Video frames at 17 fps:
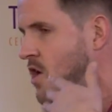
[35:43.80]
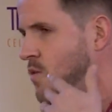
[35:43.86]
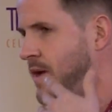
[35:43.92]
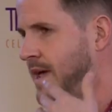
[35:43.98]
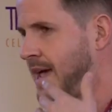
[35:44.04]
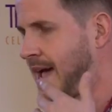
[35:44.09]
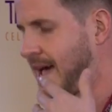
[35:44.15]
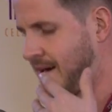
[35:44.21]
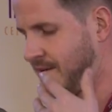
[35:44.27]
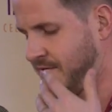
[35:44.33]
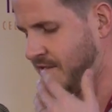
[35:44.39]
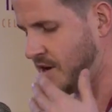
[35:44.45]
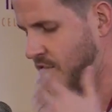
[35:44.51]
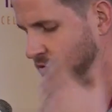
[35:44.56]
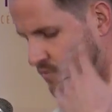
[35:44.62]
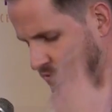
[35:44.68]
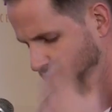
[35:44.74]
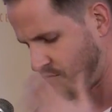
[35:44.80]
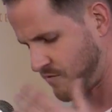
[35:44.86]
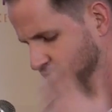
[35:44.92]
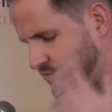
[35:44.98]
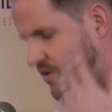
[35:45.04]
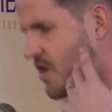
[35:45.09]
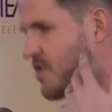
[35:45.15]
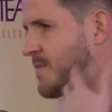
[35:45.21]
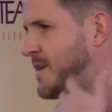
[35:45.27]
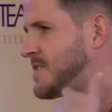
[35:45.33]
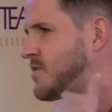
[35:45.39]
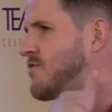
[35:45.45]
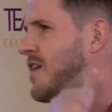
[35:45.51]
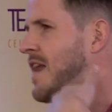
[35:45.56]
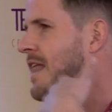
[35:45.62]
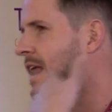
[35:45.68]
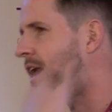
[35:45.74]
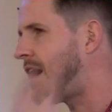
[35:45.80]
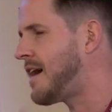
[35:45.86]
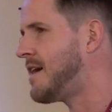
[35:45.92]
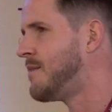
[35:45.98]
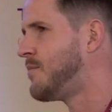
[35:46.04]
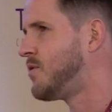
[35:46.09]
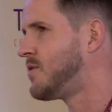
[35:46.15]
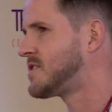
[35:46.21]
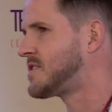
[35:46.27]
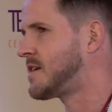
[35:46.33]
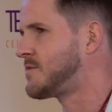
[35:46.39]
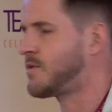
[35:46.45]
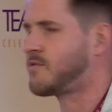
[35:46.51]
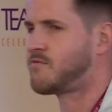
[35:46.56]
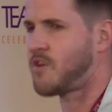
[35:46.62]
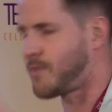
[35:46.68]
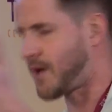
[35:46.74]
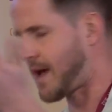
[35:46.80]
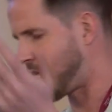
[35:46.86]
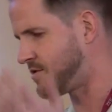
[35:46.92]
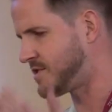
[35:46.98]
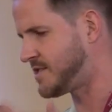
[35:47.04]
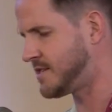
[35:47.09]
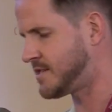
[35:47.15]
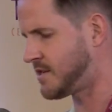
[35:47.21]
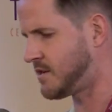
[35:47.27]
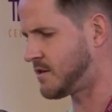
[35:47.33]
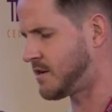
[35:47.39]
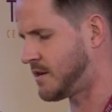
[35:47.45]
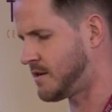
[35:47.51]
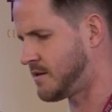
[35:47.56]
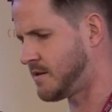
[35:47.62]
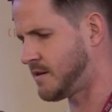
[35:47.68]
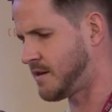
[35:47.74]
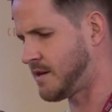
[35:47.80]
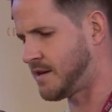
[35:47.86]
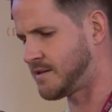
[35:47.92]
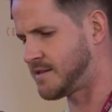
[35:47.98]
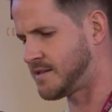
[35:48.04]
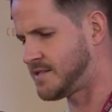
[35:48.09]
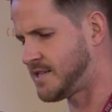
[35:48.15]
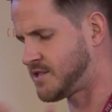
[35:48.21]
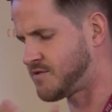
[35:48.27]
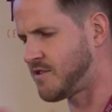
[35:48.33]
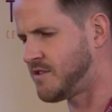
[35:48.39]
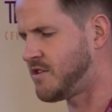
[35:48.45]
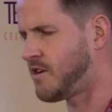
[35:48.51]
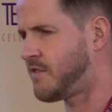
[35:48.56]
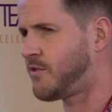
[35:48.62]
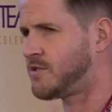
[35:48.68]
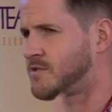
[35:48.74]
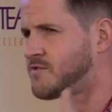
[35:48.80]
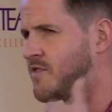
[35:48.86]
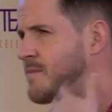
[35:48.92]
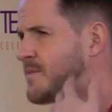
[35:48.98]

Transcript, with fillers: We have, you know, Rome is a reliable subject, Robert Harris's uh, uh, Cicero novels.